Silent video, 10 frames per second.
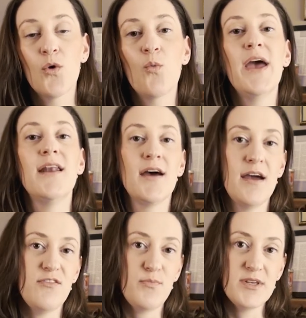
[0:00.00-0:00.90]
when
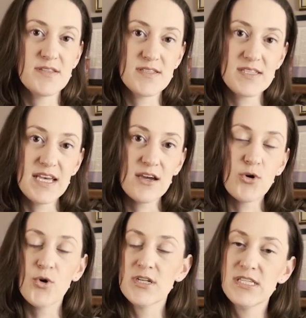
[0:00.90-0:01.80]
I've been
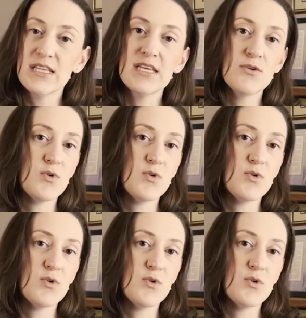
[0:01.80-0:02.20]
sick or dealing